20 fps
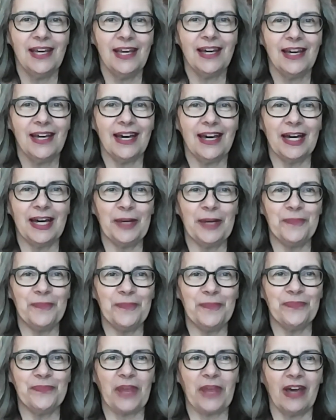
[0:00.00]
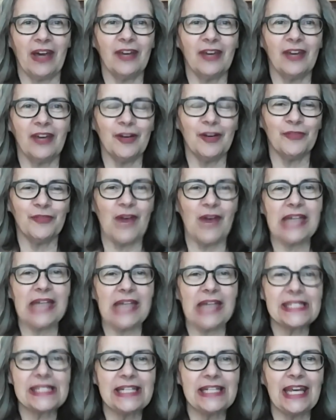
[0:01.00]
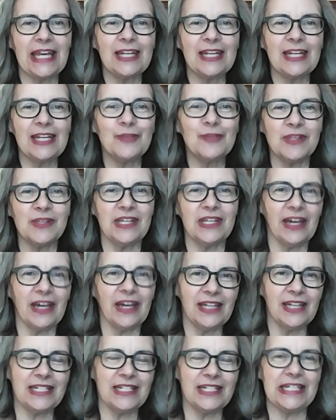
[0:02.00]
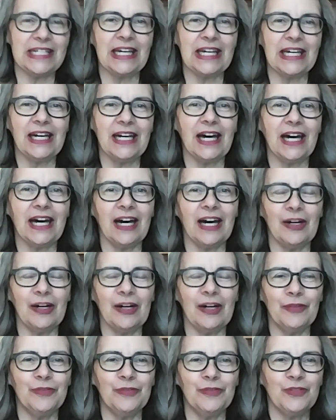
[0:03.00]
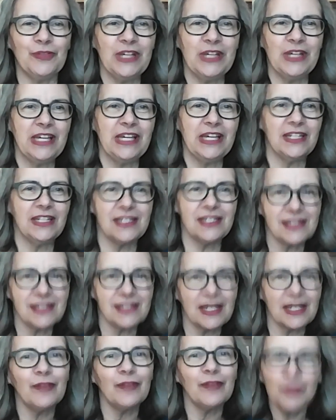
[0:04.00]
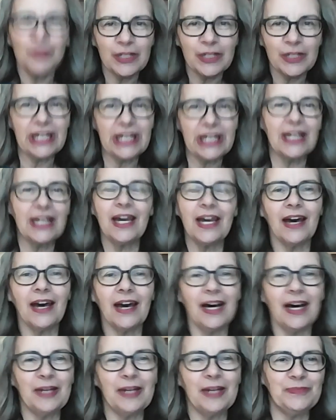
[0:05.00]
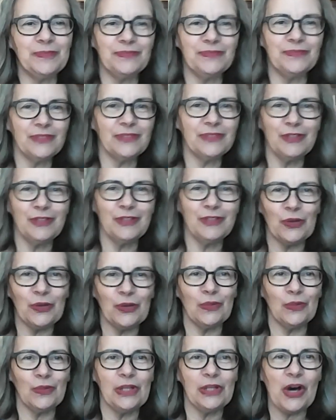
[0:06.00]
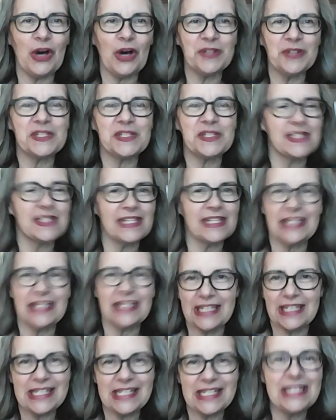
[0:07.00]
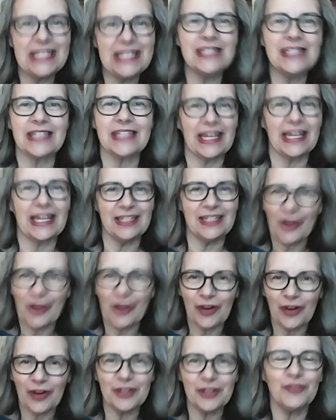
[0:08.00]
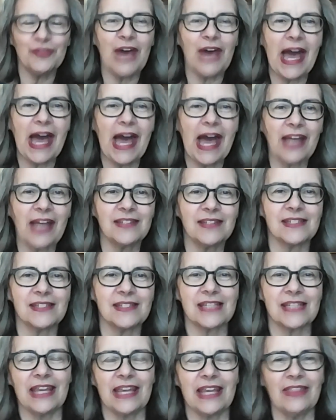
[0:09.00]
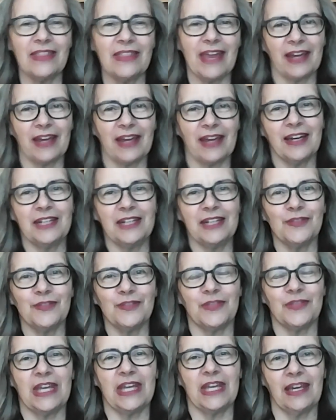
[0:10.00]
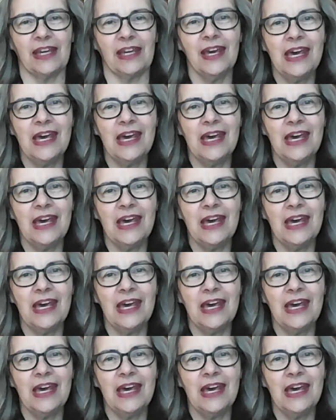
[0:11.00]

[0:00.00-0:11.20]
I got fascinated with the idea of discovering, lost cities and artifacts and that kind of thing.